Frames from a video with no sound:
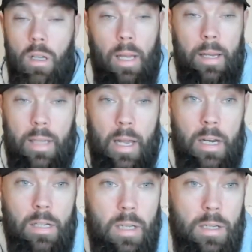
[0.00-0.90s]
LinkedIn
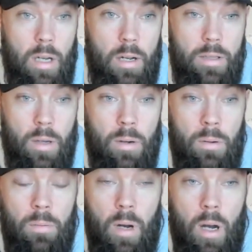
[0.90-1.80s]
is
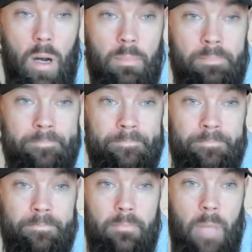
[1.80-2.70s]
also on
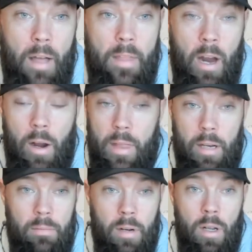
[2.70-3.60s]
there. And
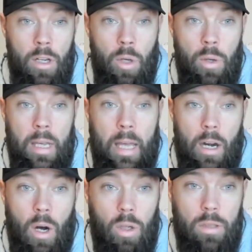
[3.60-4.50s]
then you can
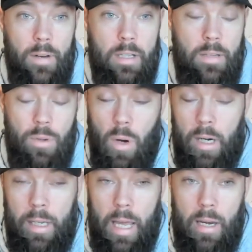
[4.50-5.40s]
get a hold of us if you
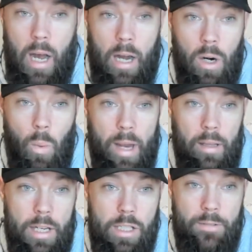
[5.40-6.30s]
want to get on our wait
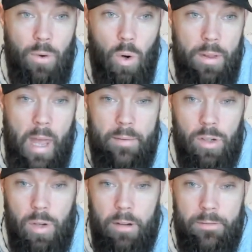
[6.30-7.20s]
list for the
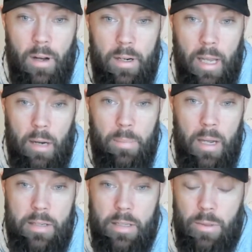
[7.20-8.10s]
Evergreen Fund to get a
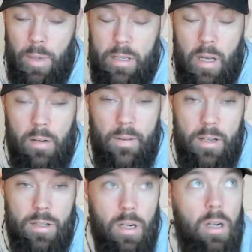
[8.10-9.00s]
piece as a retail
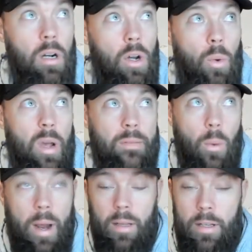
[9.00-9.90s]
investor. We have a
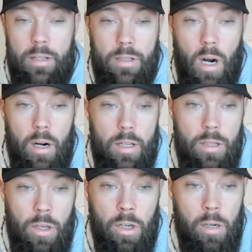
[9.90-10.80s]
wait list started,
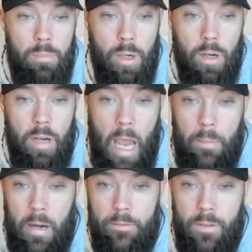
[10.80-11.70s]
so you can put your name
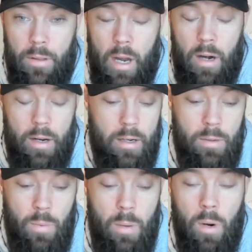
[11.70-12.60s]
and info there. And then
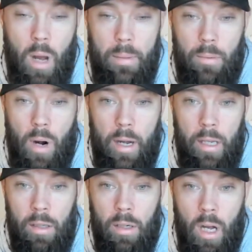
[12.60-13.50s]
when we're up and
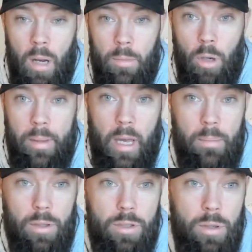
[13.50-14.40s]
running, you'll be
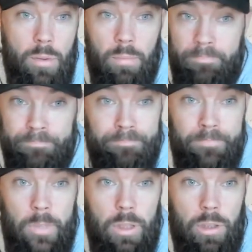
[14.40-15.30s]
able to
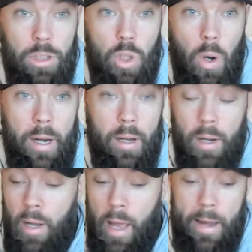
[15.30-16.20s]
join it.
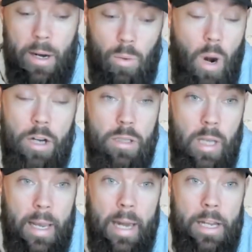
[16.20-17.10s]
And it'll run just
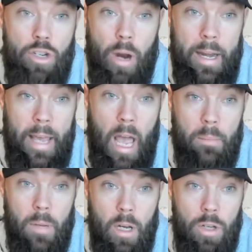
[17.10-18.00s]
like any trading
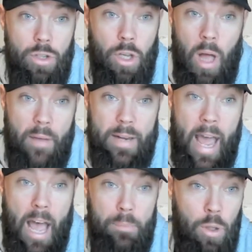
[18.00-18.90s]
app. So you'll have an
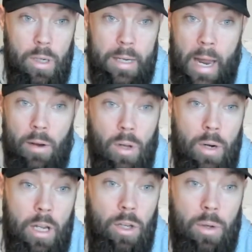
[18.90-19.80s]
app, you can download
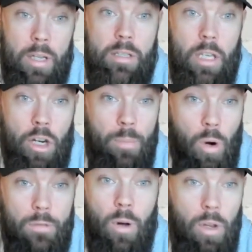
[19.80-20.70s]
it. You can see your
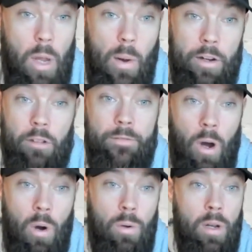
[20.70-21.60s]
portfolio on your
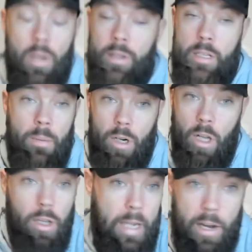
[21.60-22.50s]
phone, similar to
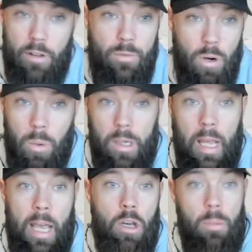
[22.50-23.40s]
looking at your
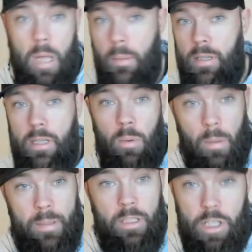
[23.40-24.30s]
401k. You'll be able to see
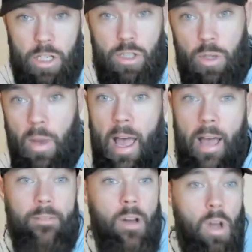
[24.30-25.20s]
what positions you
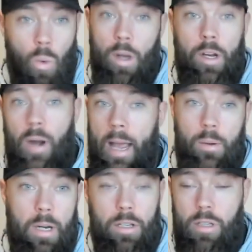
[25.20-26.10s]
have, what your
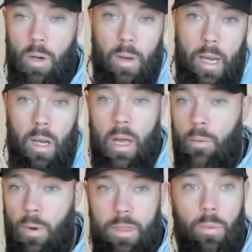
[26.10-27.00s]
equity is doing,
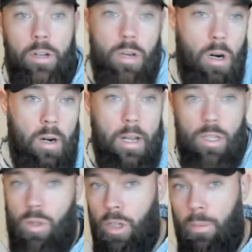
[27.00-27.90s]
what the return
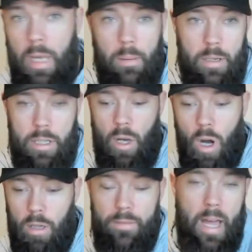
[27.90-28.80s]
is. You'll be able to see
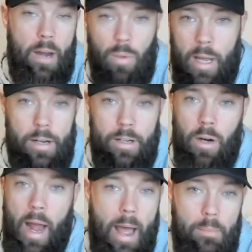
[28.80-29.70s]
all of that right on
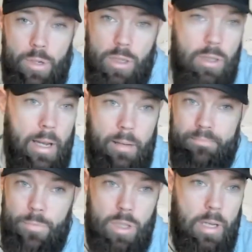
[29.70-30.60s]
your app, just like
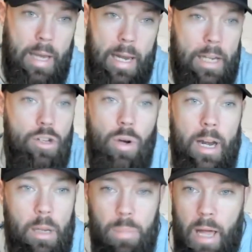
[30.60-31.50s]
any
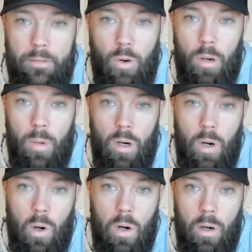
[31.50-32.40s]
trading platform
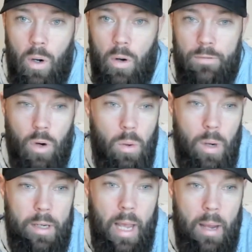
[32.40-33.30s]
or
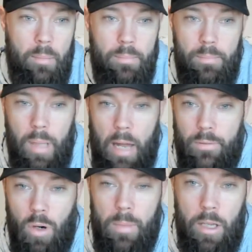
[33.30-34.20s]
401k
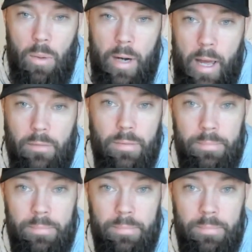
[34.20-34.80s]
platform that you would have.